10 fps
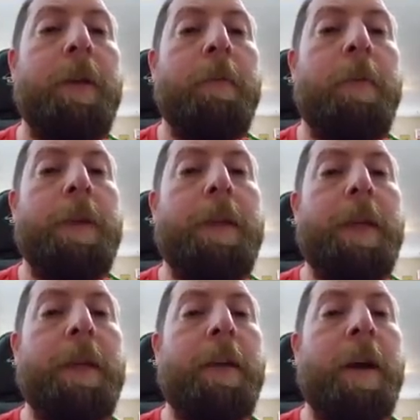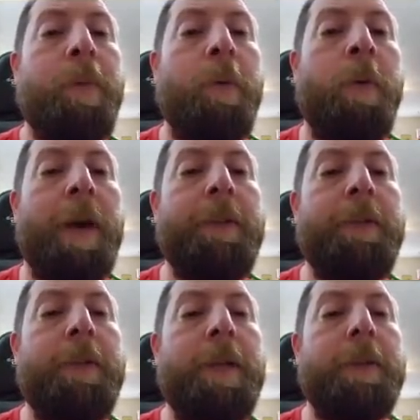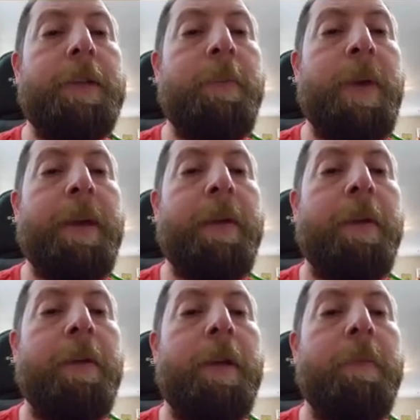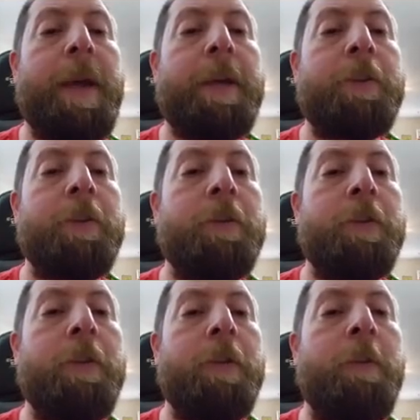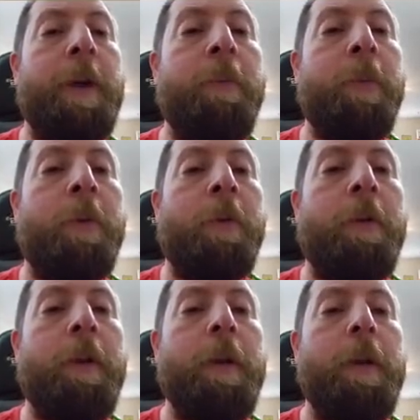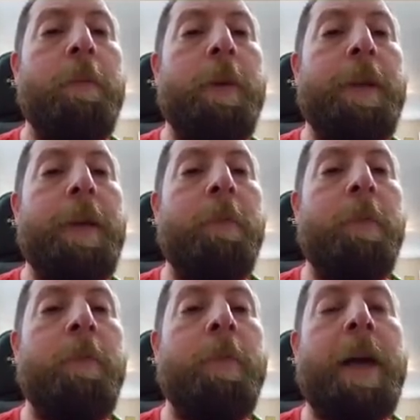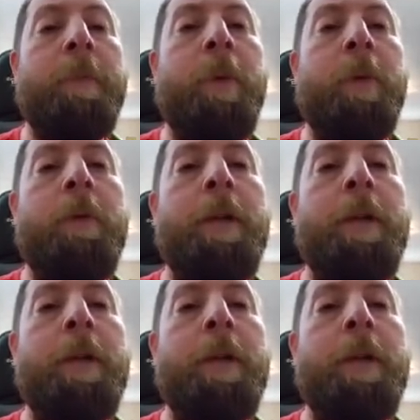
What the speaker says: We did get a couple whites, Dusty Baker and Max Scherzer on the white border. We did get one black border.